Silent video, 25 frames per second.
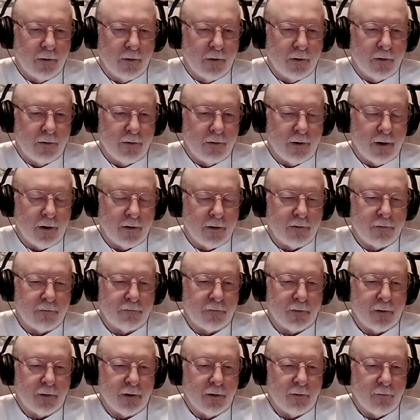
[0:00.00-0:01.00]
the other
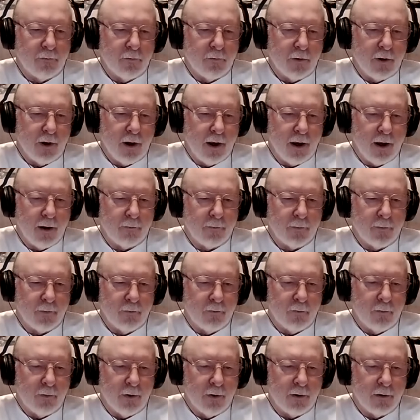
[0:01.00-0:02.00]
thing that would happen
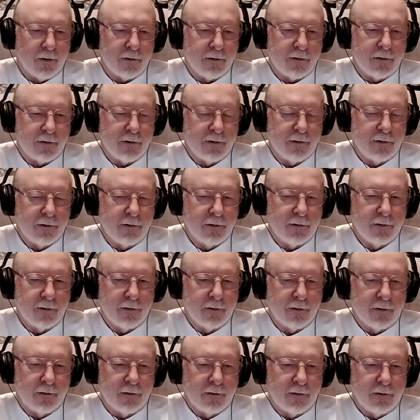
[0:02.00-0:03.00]
was
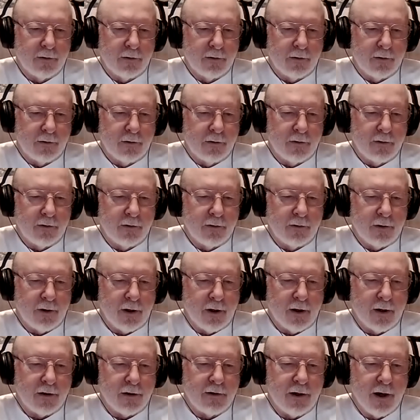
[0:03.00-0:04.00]
the
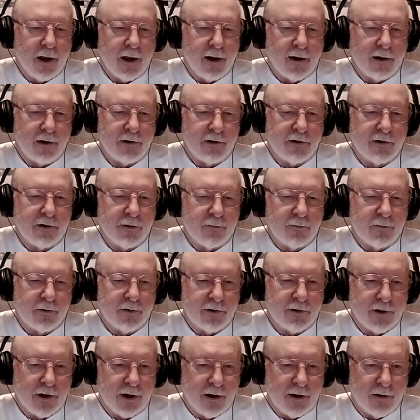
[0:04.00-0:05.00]
antennas
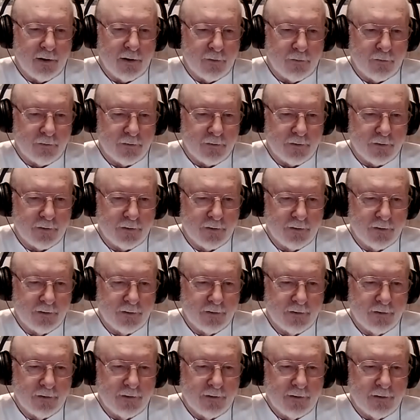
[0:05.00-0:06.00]
themselves.
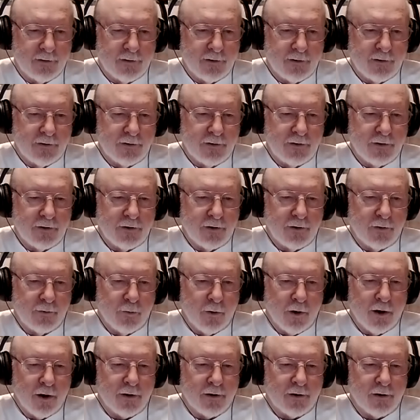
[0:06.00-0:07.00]
You go
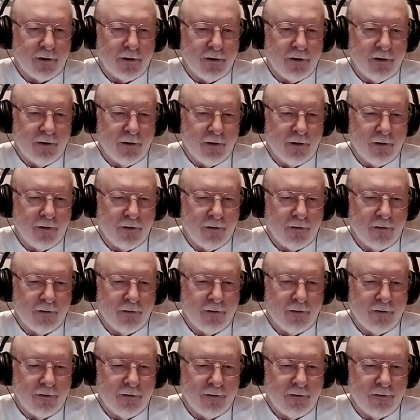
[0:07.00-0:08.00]
out in the yard
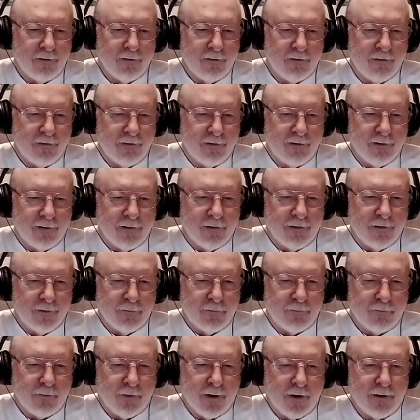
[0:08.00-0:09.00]
and
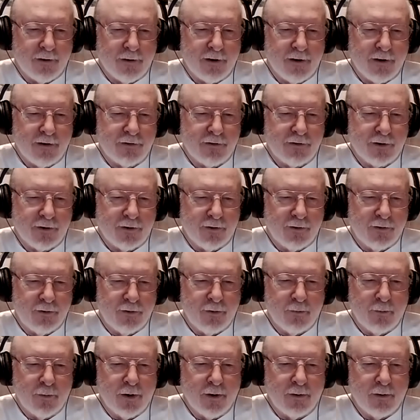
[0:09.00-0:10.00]
find these
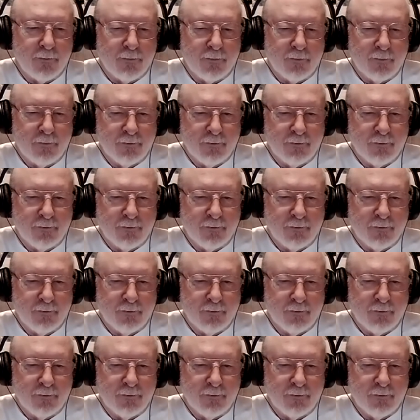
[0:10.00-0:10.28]
aluminum,